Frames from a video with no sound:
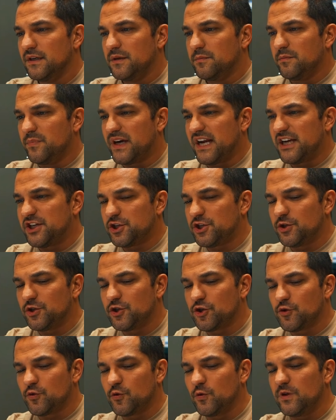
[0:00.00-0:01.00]
but I should
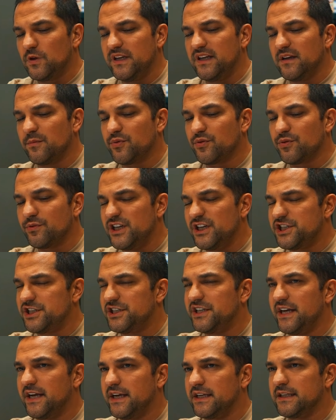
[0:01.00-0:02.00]
truly
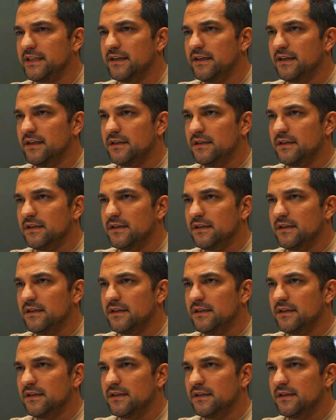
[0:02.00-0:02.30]
appreciate